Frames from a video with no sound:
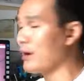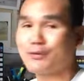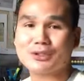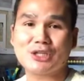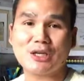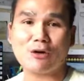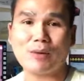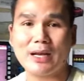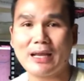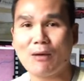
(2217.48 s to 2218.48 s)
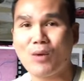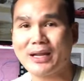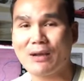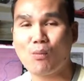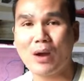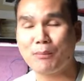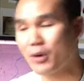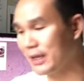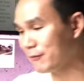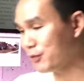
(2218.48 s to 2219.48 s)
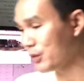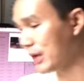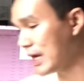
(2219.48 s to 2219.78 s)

one for Jin already. I want to get one more in for you